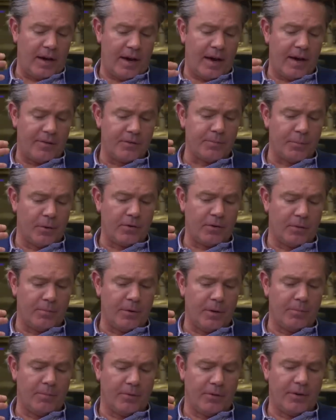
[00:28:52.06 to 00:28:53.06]
I have spoken to
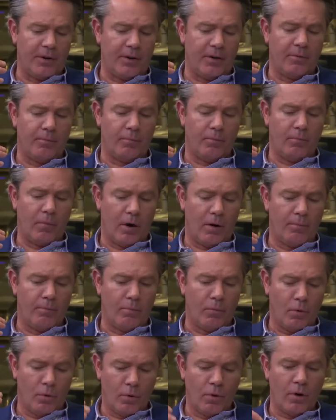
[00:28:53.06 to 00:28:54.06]
people that are, are
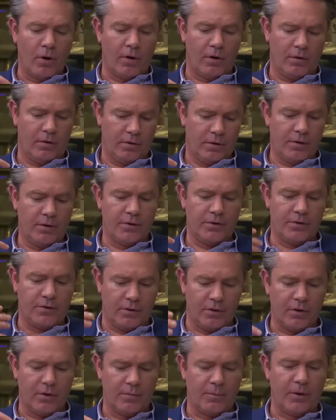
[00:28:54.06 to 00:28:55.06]
more
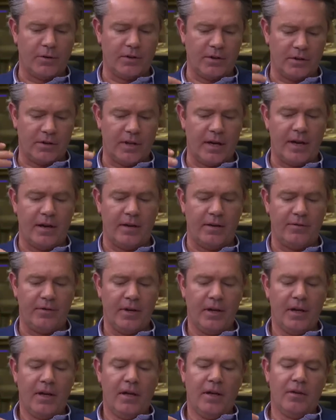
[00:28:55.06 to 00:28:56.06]
concerned about decline. If
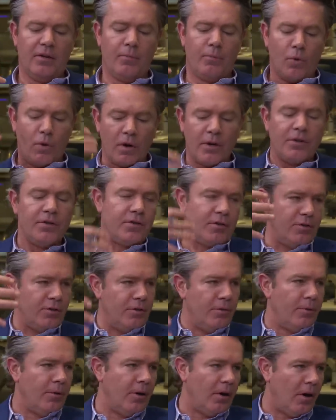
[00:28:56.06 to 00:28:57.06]
the more concerned
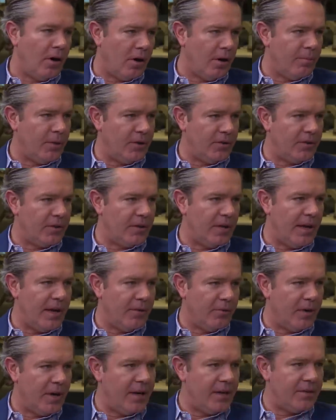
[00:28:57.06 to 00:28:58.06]
you are, are about
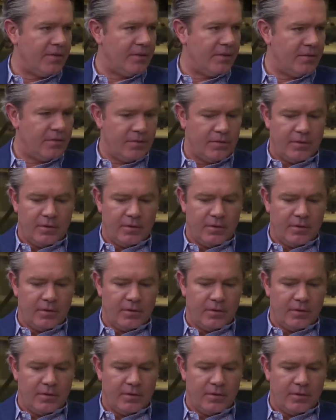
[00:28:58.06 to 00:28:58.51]
decline rates,